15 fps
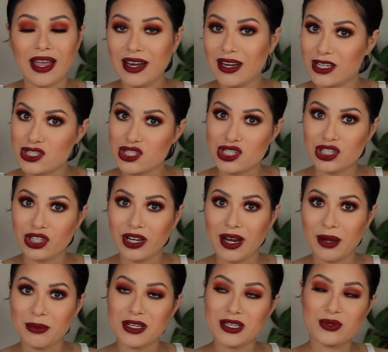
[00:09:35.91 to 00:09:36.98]
and
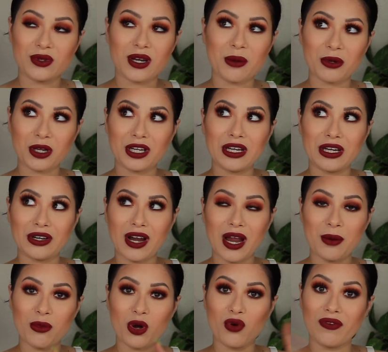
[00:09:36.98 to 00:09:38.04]
Instagram, because when I'm not here,
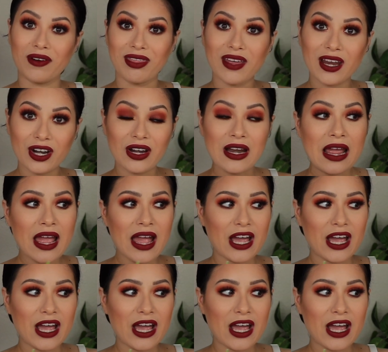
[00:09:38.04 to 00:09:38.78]
I'm over there.